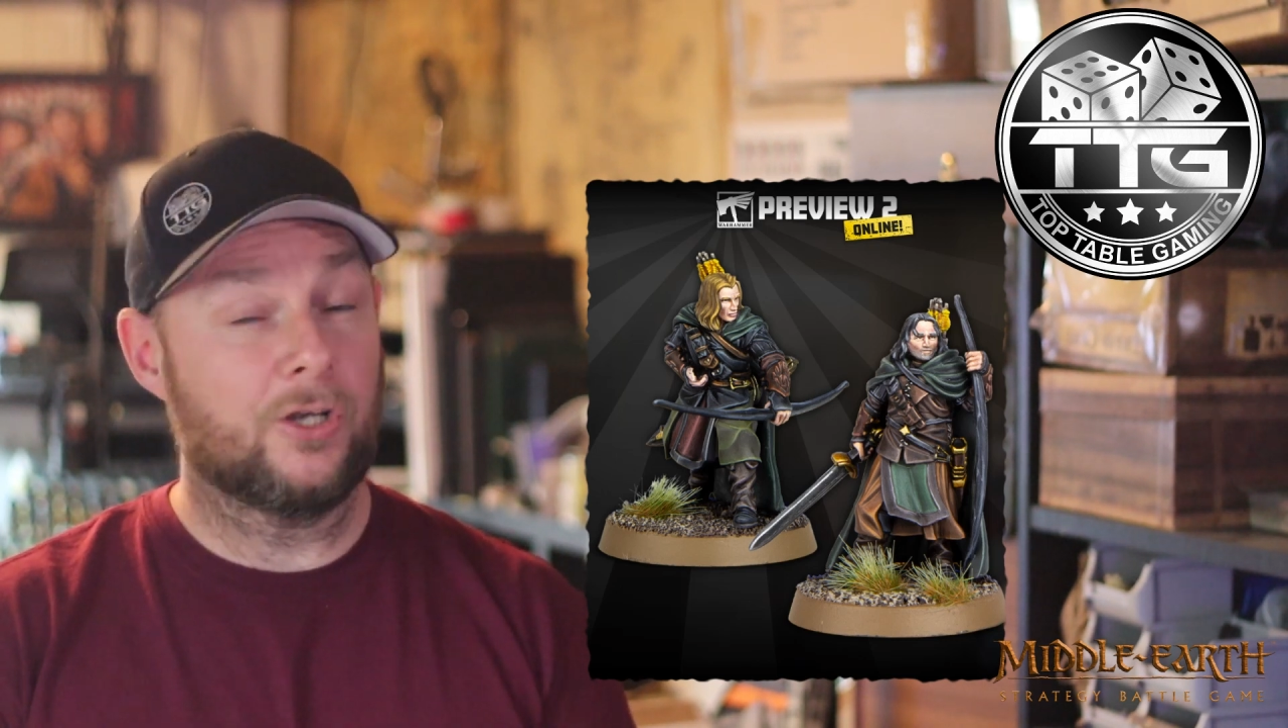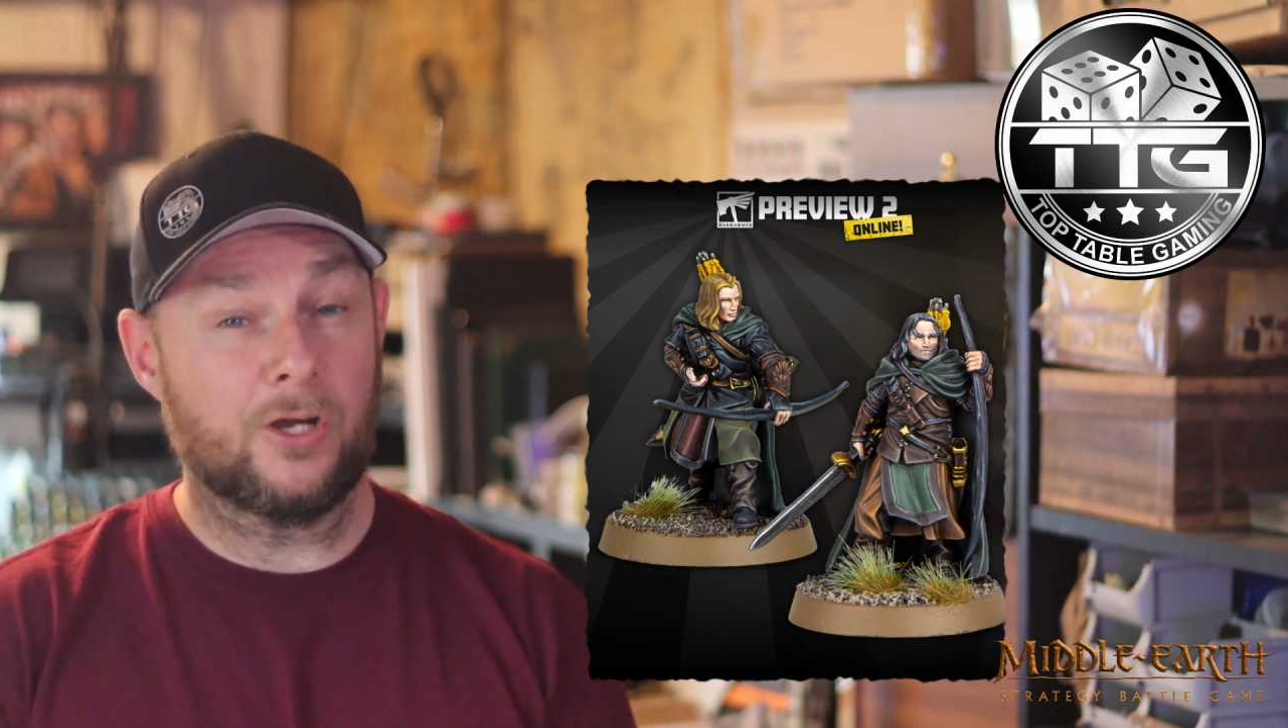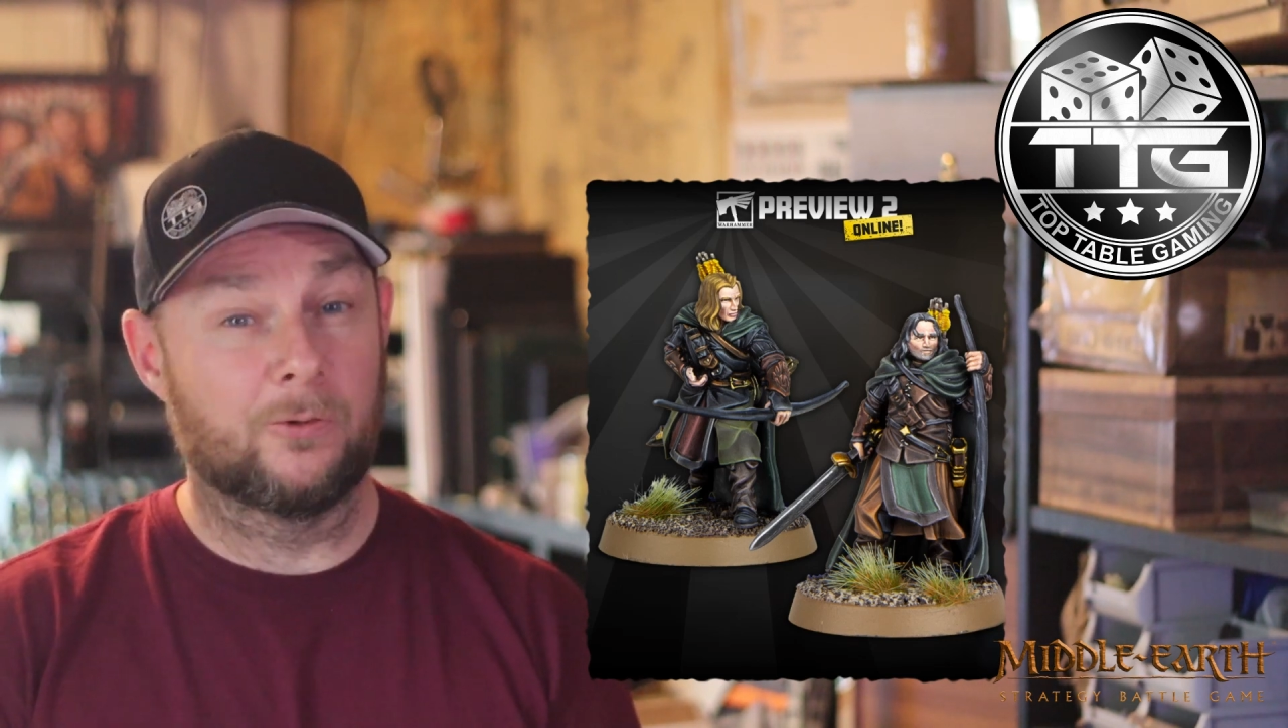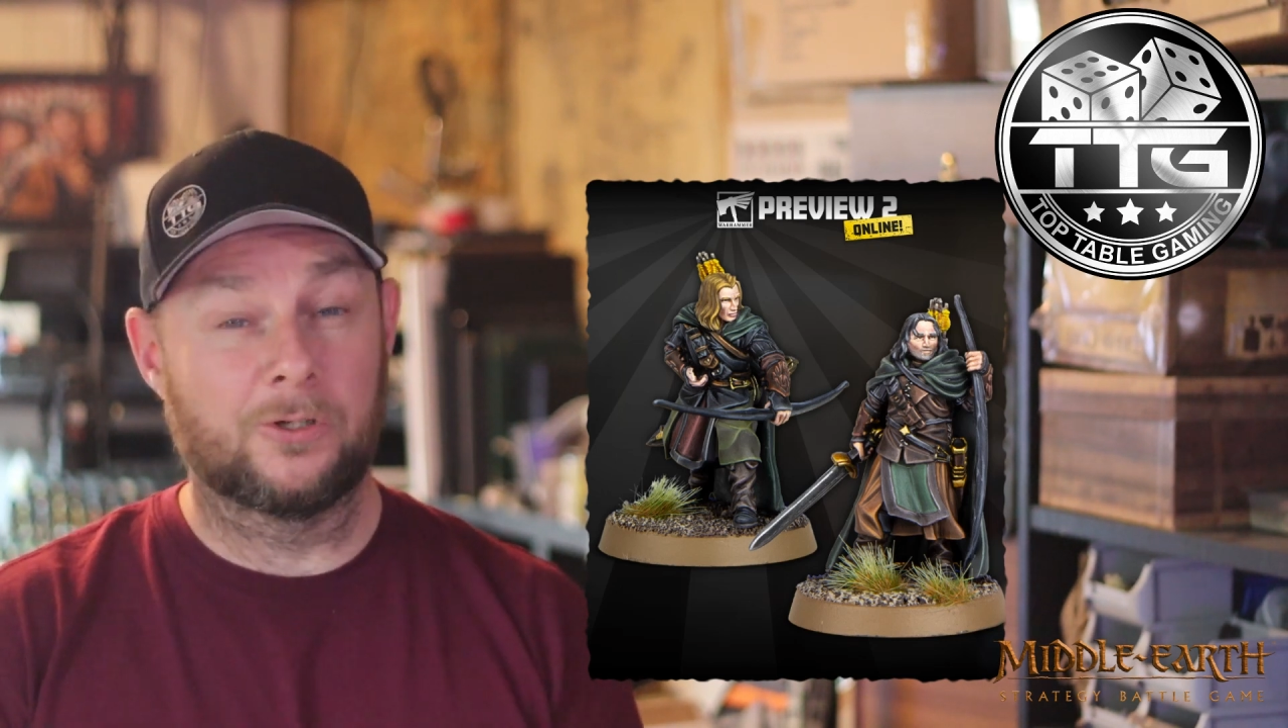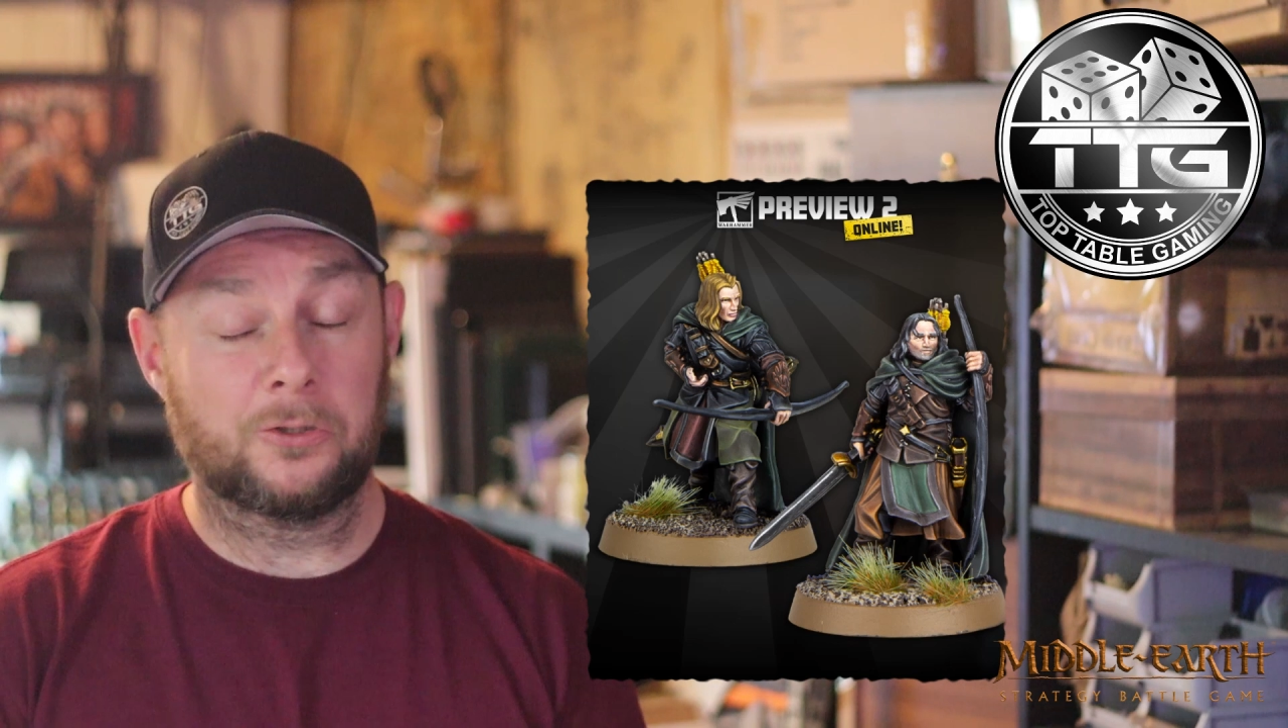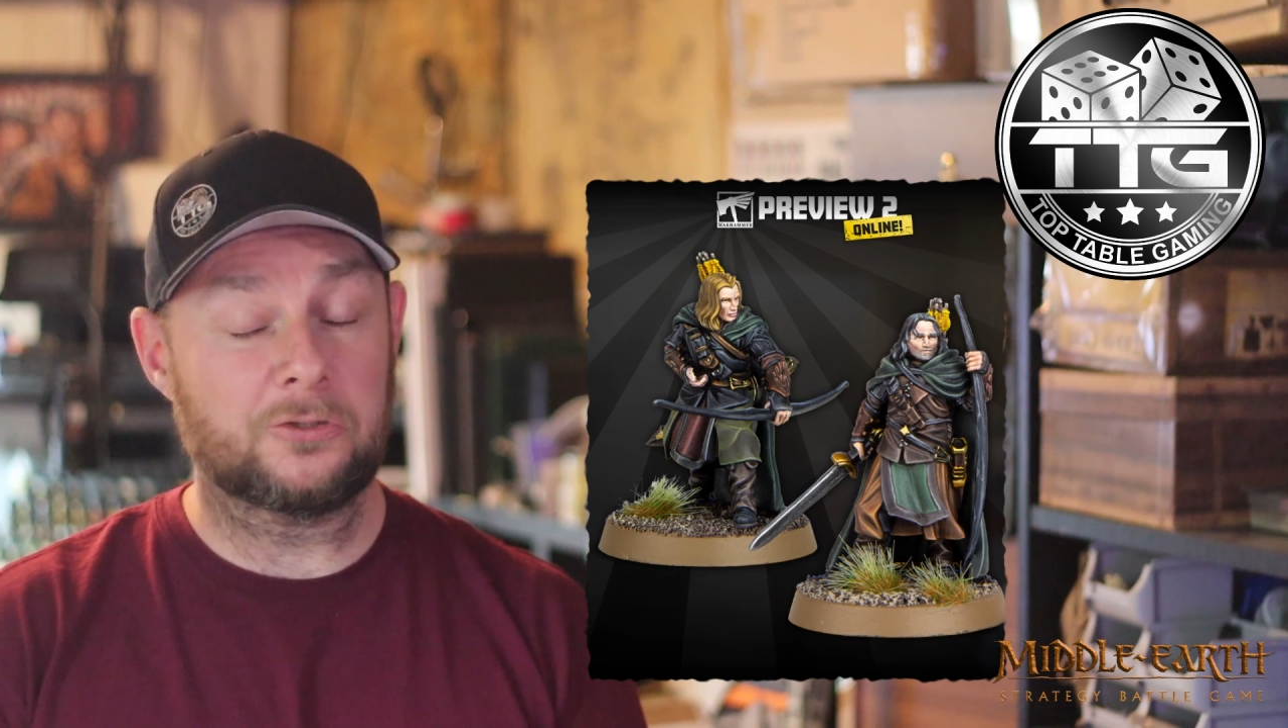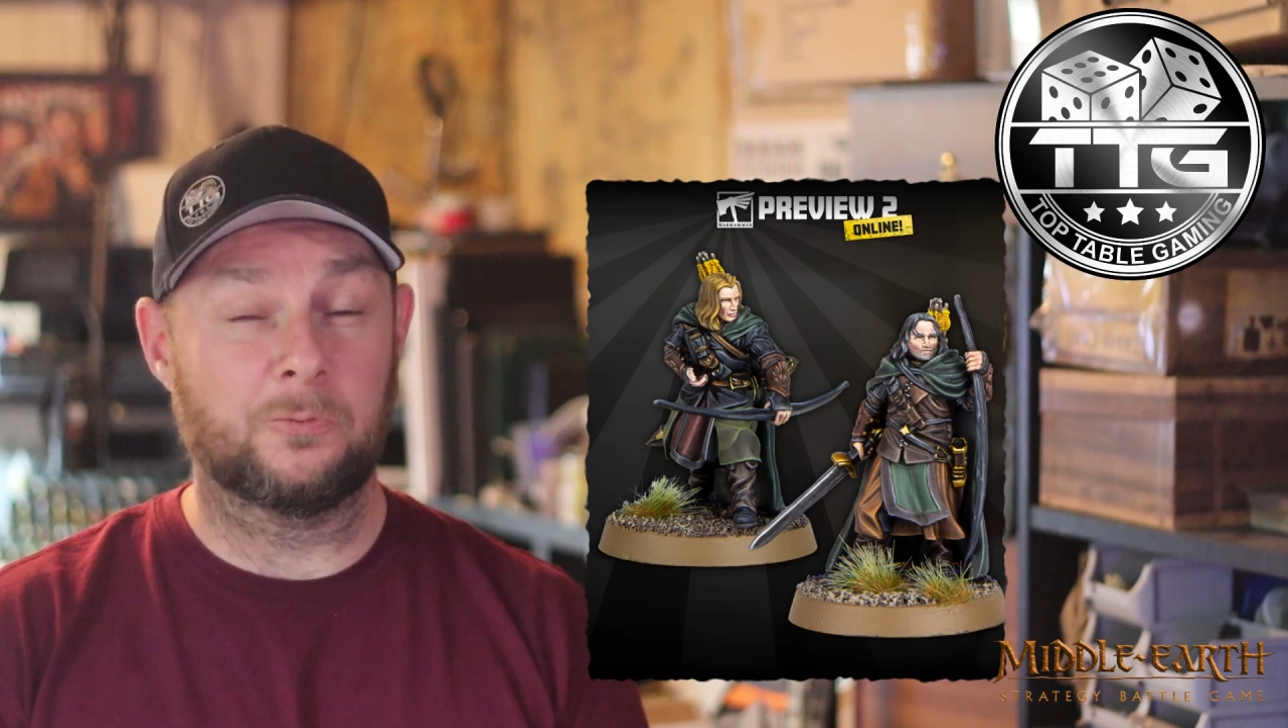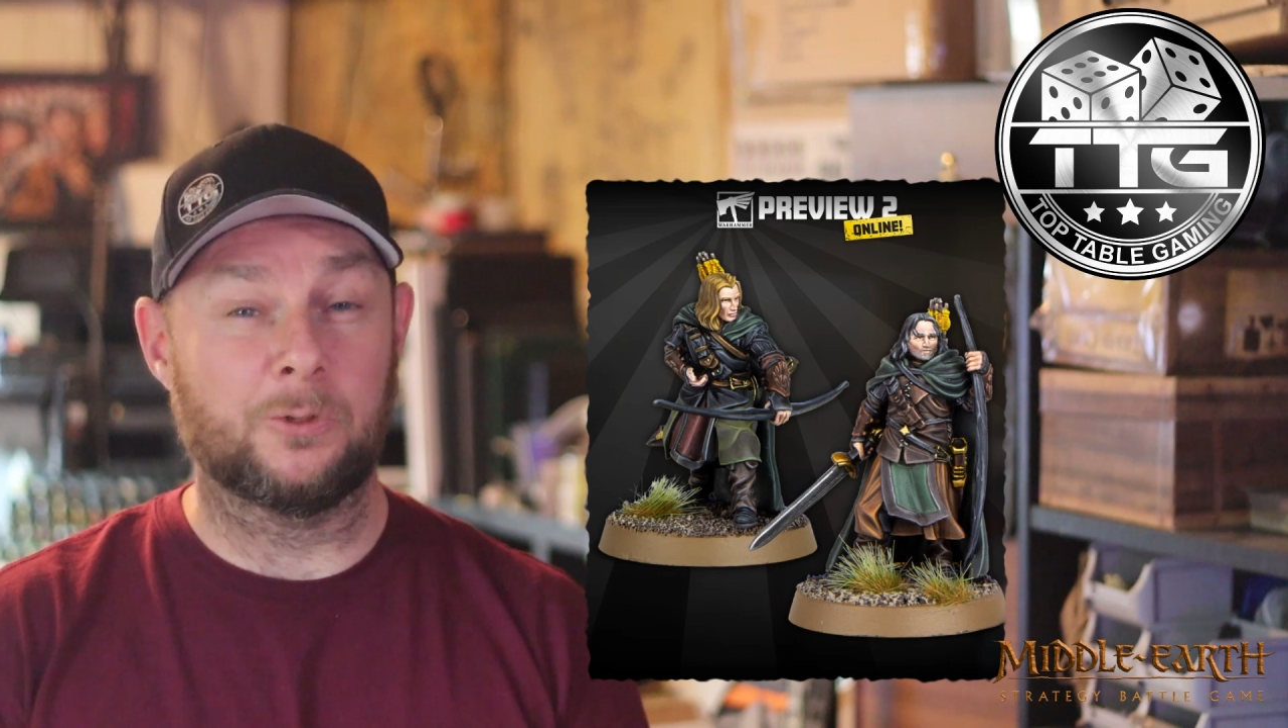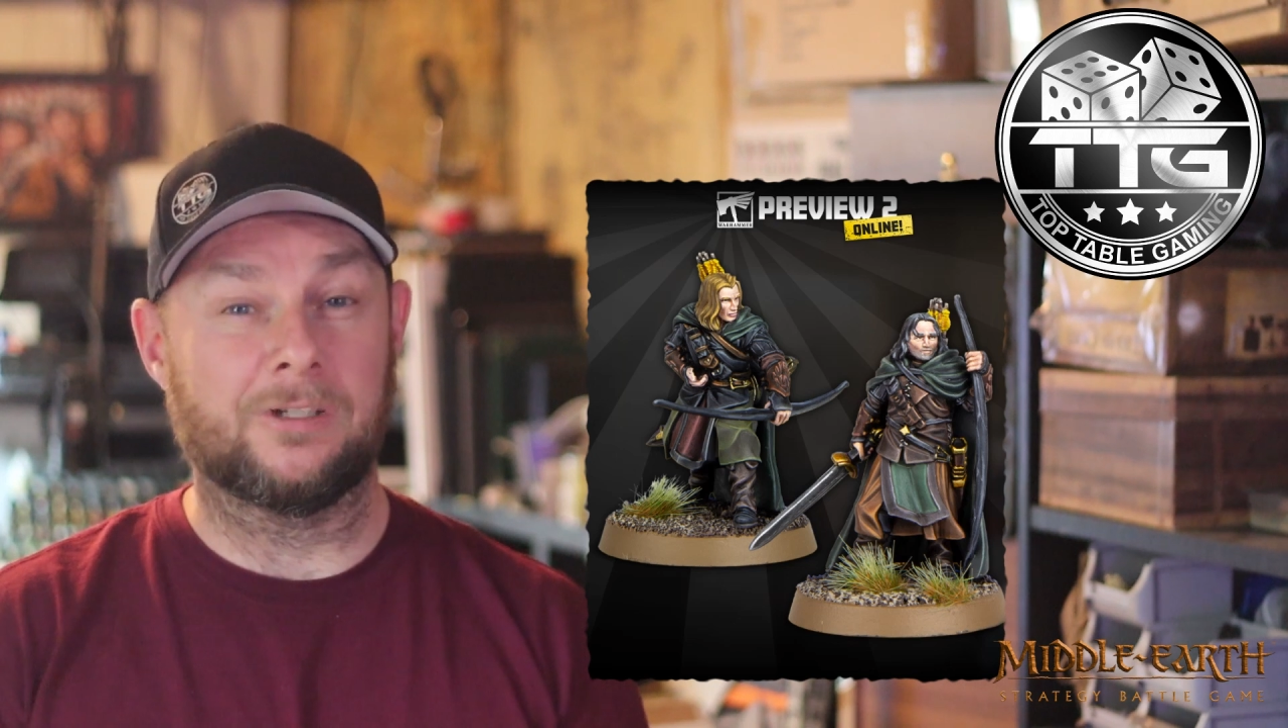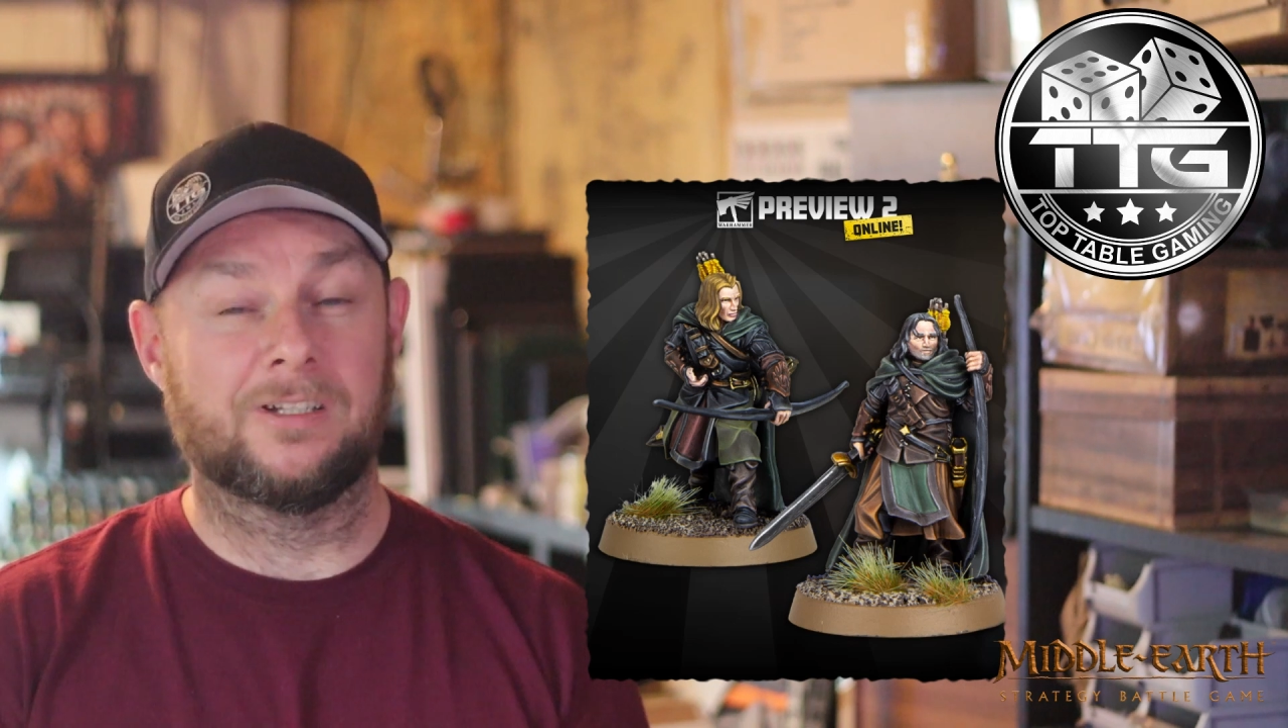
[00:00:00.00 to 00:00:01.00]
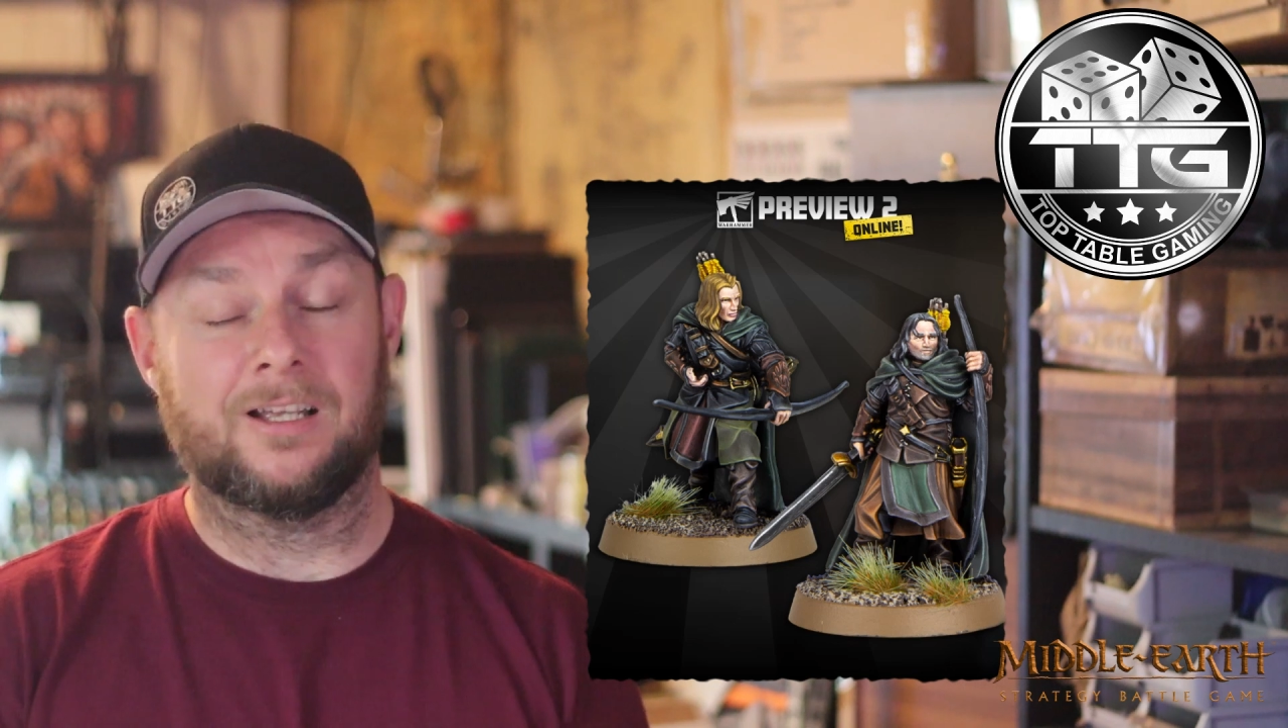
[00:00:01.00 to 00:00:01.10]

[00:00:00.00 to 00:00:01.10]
No, of course I wouldn't.